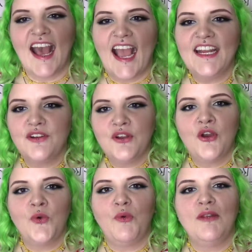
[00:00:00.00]
I don't
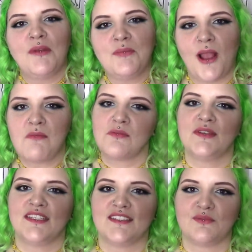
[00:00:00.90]
know what my
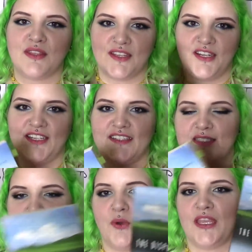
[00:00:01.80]
problem is with her at
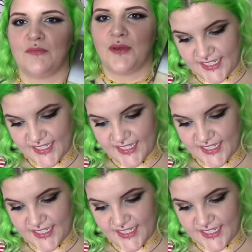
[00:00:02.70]
this point.